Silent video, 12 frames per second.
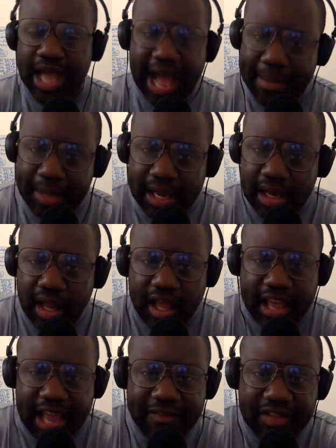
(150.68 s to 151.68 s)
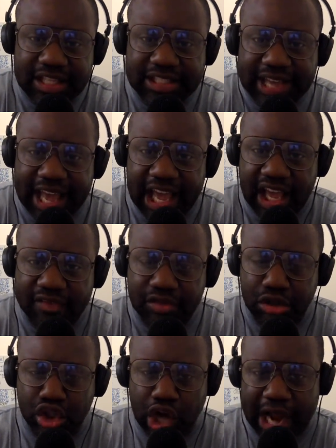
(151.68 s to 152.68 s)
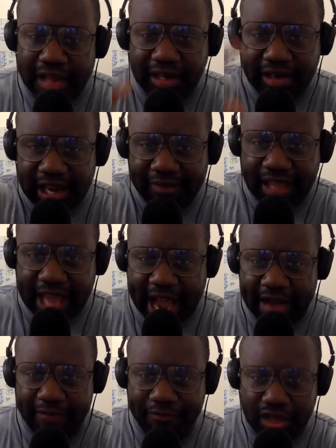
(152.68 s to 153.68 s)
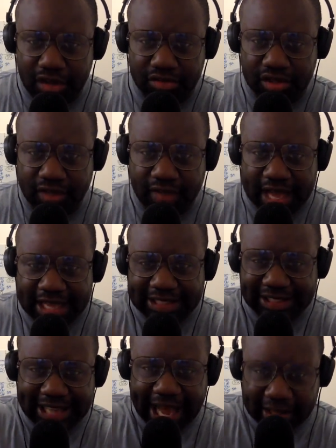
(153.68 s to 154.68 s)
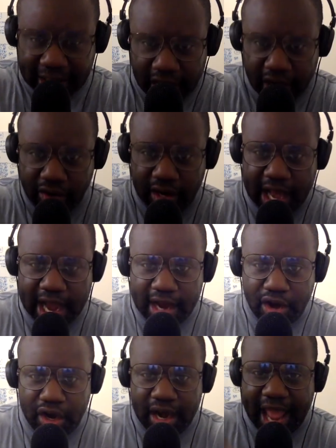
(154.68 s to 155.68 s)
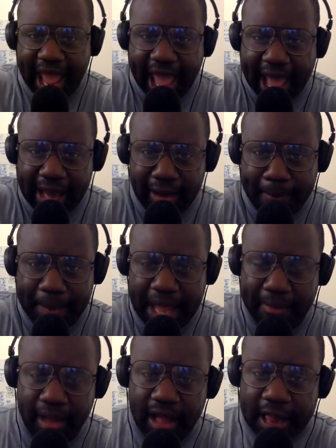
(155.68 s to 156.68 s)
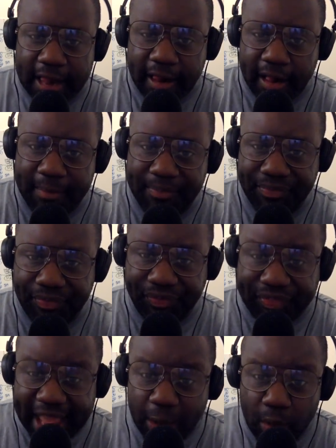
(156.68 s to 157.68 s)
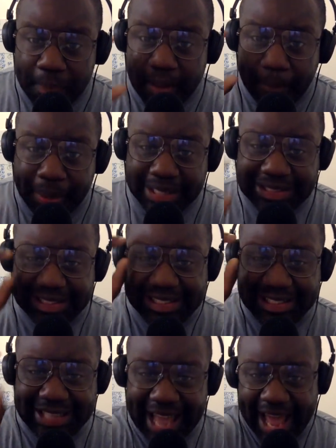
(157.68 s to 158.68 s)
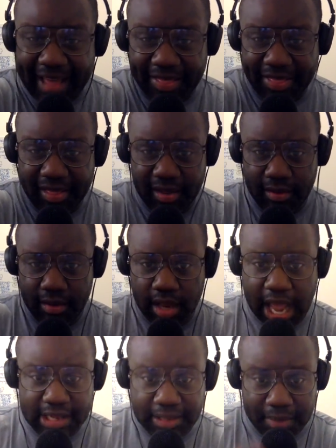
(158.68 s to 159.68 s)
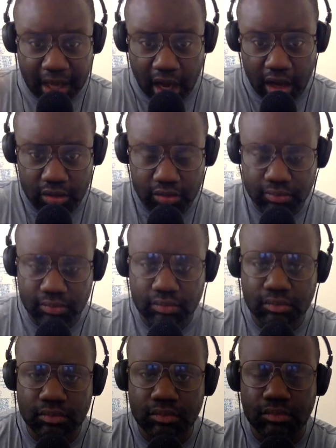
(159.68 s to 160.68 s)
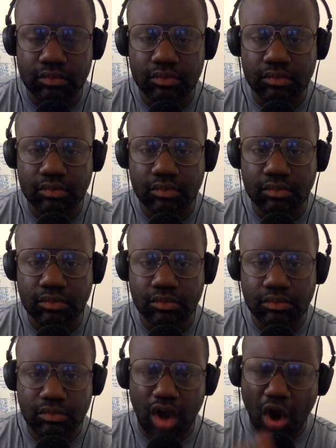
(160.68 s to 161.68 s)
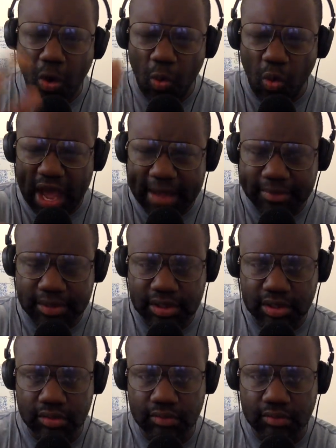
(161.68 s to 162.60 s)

I mean, even the slaves who tried to leave the cotton fields of South Carolina and Alabama, they would be put to death had they been caught. Or whipped.